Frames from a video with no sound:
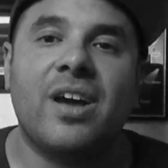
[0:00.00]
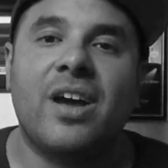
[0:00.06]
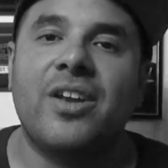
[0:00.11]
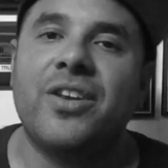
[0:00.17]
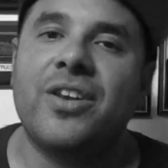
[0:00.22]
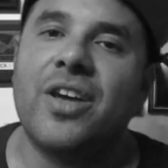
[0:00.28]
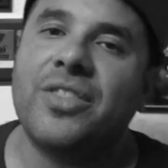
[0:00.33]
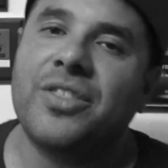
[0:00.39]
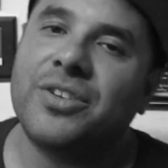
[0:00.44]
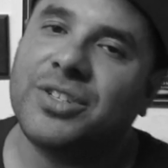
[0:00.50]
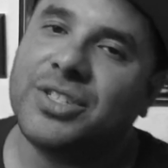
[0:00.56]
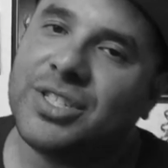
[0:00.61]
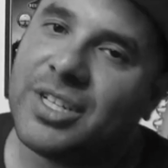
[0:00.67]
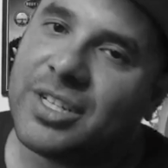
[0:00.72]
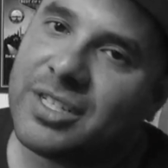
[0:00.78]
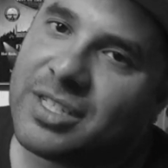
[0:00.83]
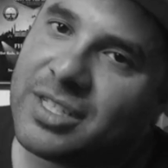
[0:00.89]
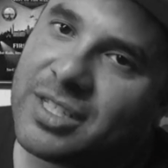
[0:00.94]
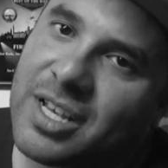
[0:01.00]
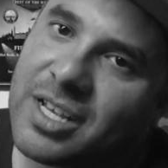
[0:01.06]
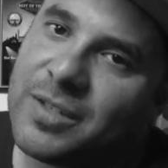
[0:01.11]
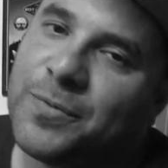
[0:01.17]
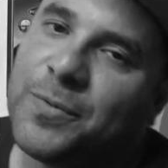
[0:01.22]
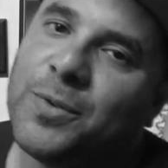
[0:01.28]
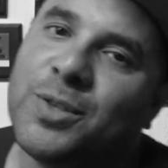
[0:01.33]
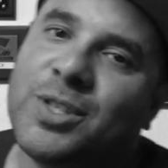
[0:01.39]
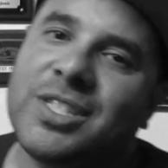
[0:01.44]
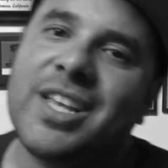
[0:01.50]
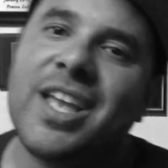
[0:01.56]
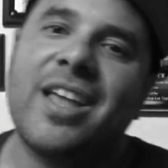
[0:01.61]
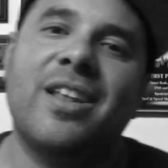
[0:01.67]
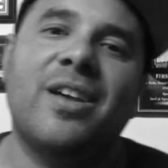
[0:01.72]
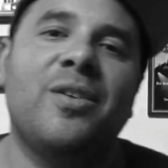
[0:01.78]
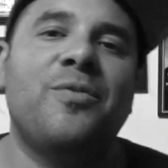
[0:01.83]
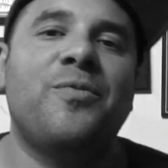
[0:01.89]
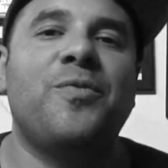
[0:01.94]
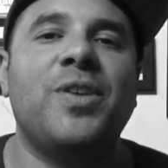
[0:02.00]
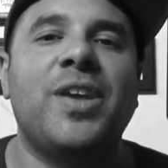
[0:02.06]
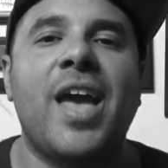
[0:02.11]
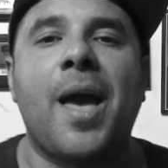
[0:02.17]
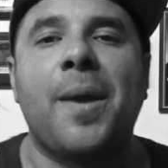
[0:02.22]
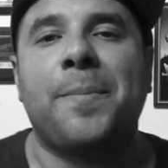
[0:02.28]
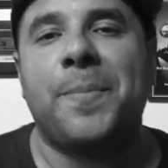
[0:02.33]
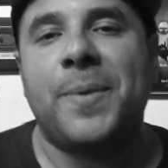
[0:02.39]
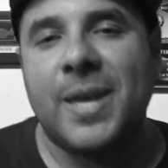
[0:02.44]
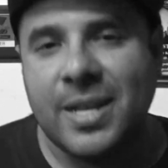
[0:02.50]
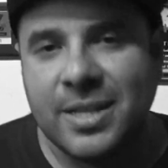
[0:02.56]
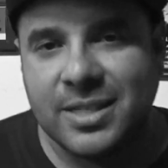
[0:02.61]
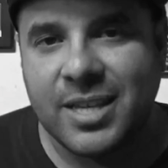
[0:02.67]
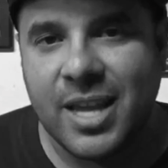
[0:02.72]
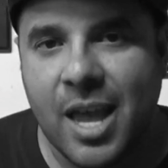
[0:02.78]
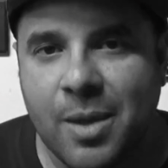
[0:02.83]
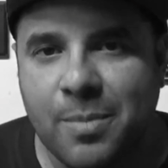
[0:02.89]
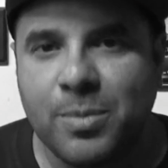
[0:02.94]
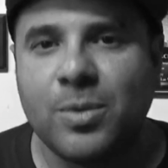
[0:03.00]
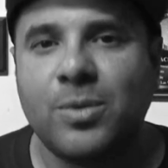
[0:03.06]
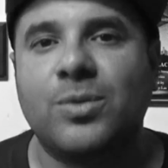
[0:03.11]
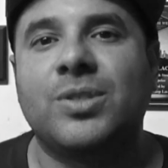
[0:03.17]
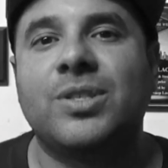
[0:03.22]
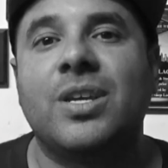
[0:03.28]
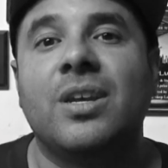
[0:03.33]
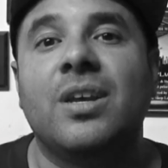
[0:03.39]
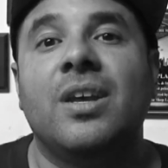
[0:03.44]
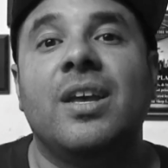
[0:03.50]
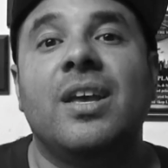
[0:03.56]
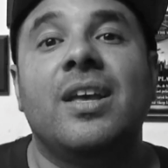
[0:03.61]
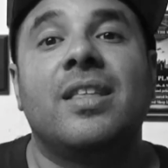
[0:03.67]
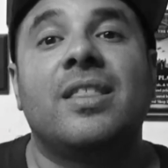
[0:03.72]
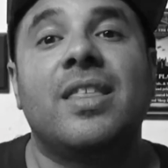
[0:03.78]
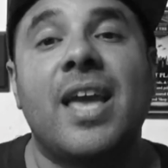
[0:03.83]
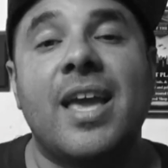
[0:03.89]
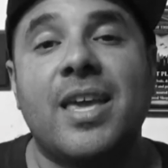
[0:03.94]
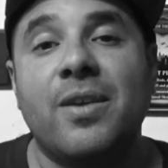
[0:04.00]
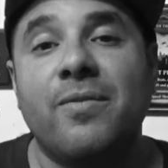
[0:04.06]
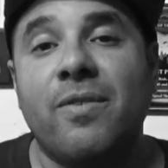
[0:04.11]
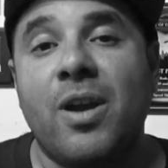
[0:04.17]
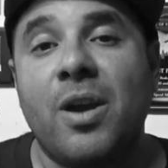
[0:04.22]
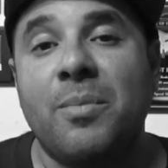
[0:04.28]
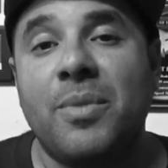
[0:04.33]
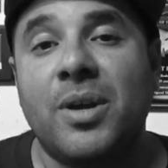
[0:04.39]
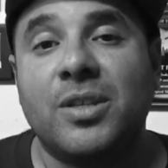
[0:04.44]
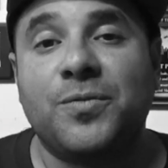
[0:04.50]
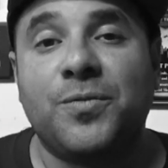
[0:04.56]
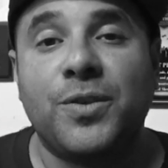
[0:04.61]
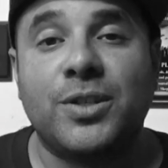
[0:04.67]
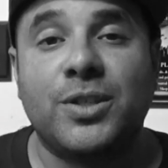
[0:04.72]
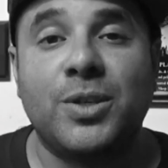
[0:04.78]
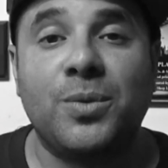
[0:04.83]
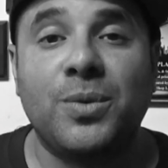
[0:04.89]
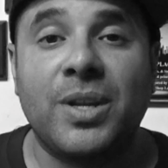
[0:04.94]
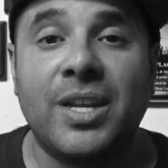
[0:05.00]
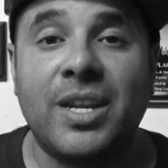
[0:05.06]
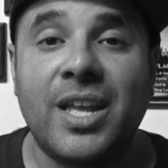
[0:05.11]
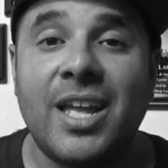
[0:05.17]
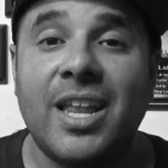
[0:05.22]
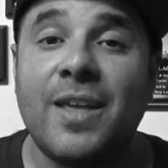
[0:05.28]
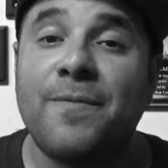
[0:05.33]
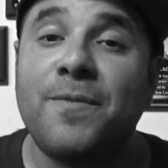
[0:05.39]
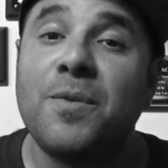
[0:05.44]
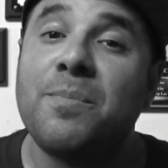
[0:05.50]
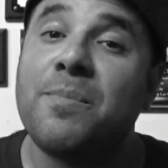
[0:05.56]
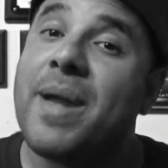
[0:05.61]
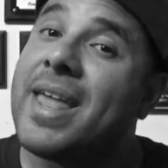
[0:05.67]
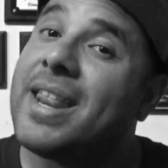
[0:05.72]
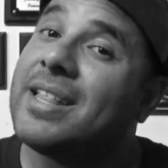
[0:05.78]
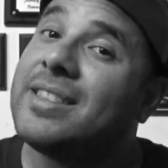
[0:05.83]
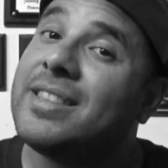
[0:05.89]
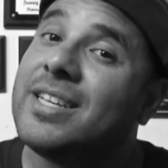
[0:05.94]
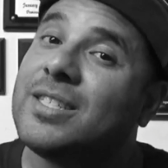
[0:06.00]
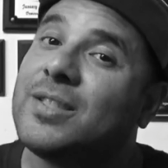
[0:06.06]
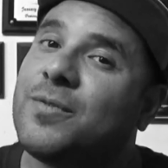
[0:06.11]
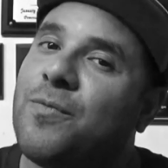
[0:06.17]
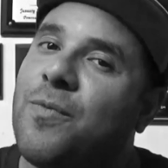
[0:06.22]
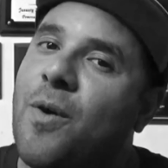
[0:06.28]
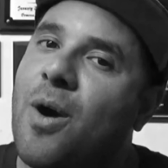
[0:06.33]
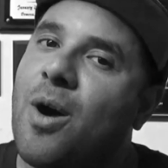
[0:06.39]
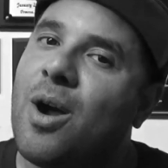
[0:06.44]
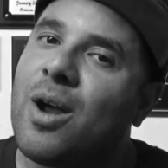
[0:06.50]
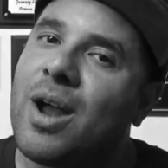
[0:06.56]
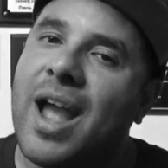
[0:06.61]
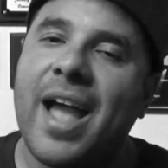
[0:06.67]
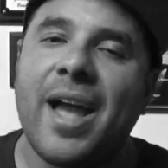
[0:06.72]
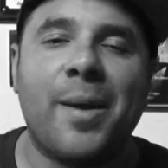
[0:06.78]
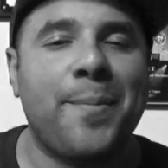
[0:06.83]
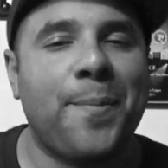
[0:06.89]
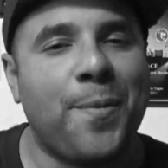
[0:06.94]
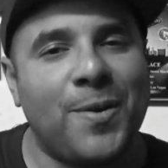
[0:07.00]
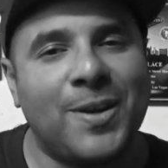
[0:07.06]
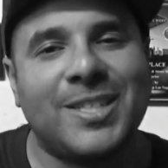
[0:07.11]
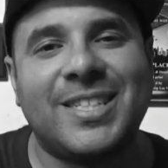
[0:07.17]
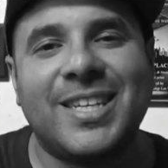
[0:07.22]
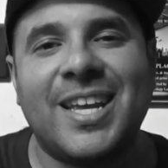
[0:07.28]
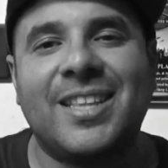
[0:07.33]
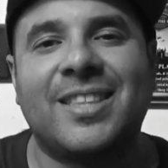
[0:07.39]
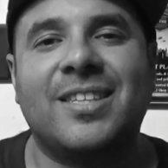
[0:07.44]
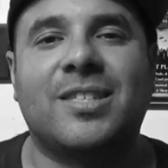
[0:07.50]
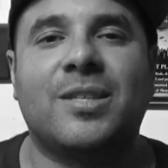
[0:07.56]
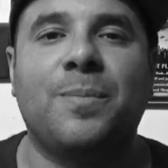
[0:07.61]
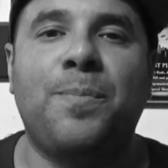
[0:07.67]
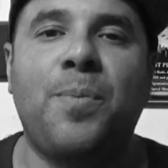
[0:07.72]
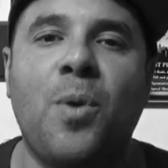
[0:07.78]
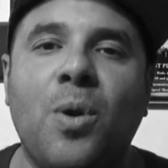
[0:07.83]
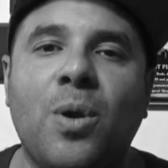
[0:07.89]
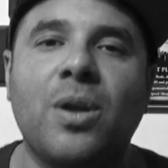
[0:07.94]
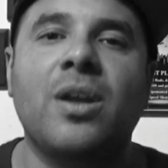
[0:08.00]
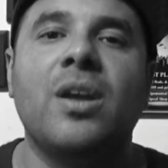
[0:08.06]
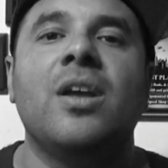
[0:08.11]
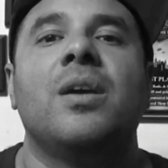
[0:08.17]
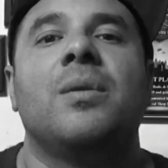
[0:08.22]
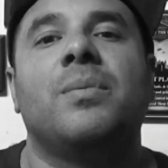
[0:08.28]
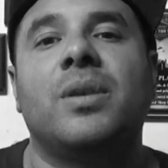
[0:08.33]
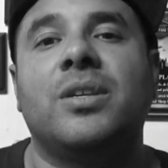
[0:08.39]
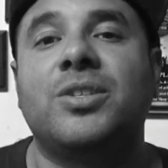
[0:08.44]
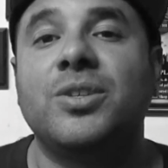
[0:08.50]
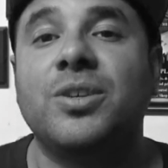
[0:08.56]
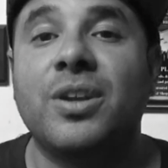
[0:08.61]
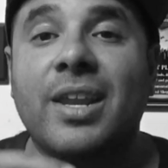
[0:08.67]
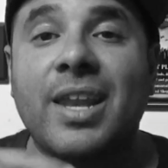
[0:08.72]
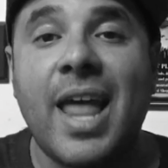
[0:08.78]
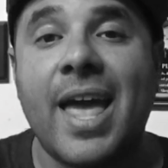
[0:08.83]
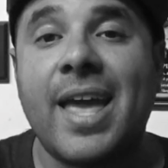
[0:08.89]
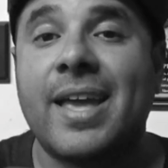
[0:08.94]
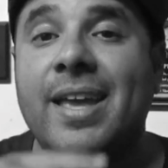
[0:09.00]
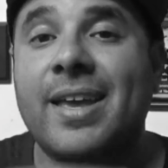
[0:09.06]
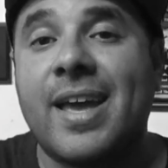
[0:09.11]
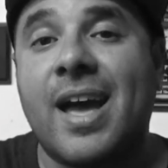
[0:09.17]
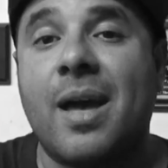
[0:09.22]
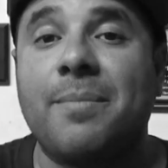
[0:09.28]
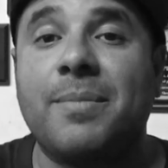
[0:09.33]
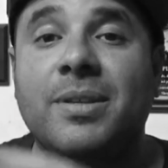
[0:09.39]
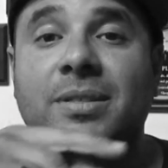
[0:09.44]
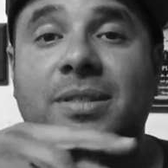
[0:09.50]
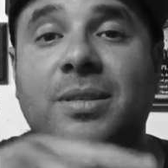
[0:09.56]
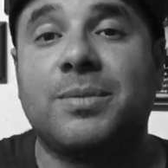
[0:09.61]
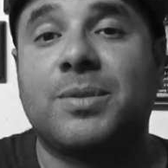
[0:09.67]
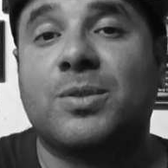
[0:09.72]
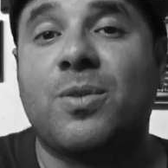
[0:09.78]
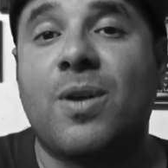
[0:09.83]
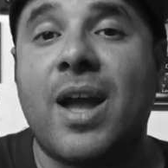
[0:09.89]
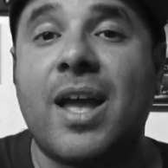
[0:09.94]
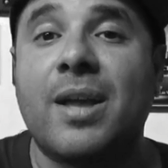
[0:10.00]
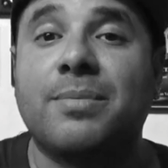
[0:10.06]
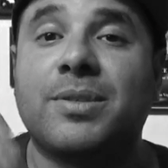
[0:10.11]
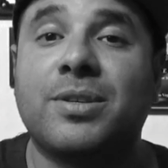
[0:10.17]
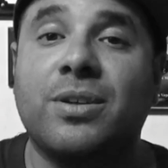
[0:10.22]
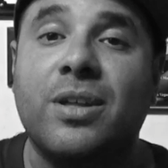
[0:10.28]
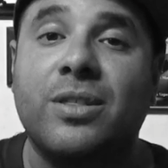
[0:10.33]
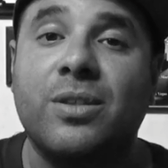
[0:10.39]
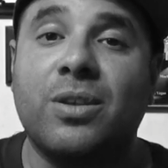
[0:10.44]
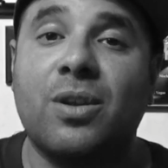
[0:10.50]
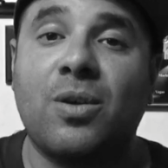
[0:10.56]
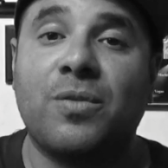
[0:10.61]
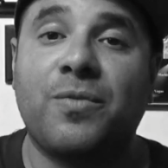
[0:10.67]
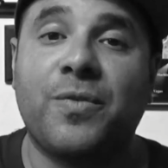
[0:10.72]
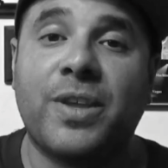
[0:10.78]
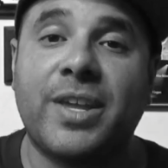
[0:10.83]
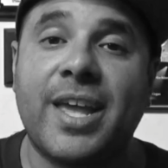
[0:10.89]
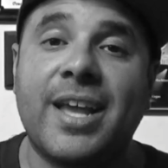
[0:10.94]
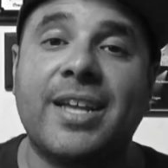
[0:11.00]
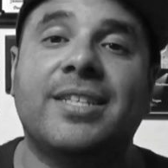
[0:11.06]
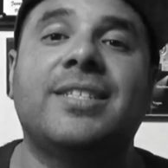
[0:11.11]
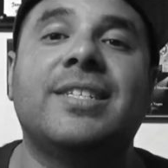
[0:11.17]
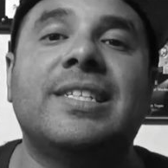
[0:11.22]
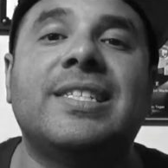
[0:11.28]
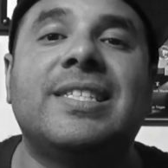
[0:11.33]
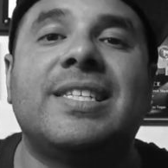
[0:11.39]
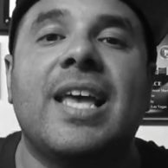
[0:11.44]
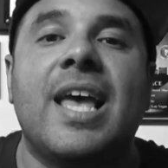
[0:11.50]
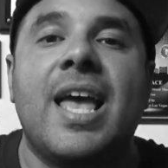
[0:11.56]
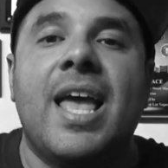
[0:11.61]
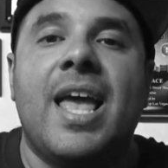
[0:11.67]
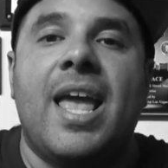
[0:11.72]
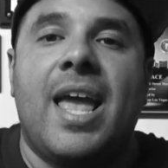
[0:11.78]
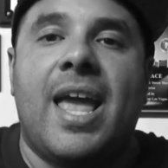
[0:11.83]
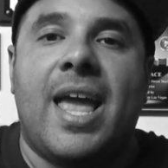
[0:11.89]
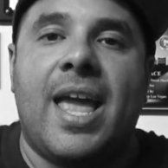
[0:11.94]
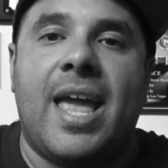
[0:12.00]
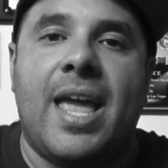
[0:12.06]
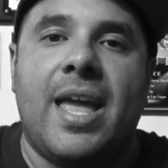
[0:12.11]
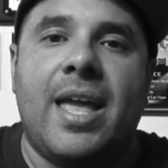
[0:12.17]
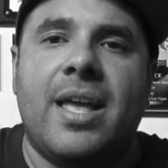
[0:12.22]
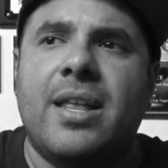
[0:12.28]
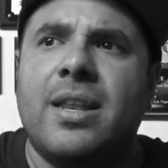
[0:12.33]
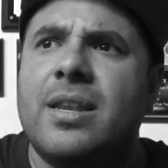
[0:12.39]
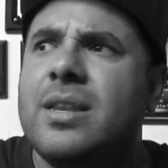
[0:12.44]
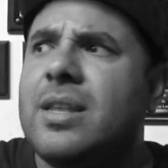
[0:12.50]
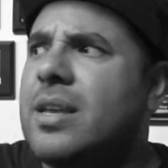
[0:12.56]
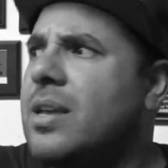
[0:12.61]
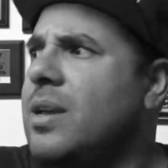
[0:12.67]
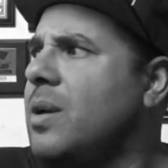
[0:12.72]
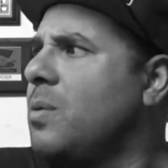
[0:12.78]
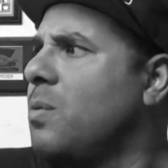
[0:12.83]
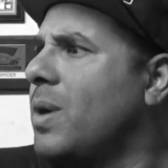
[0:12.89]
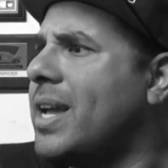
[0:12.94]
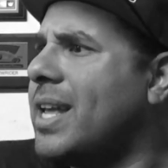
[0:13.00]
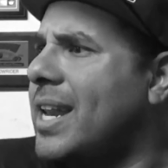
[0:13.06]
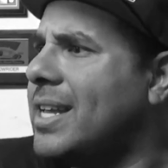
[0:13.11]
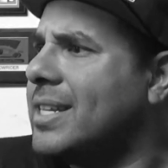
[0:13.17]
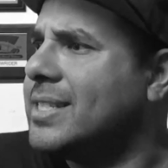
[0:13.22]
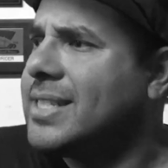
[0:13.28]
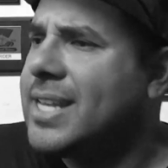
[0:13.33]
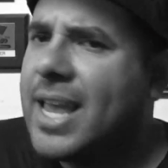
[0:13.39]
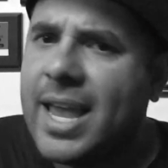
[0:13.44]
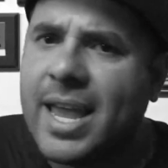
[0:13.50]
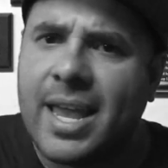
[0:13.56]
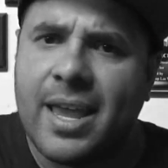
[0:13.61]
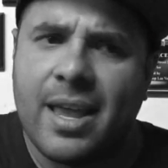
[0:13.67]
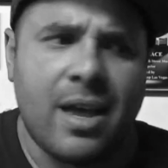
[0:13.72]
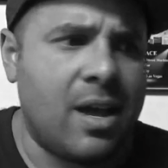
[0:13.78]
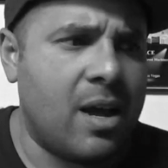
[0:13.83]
Another successful set of VIP tables. Thank you very much for tuning in. If you made it this far, I appreciate the support. Make sure you like, comment, subscribe, turn on the notifications. And what can I say?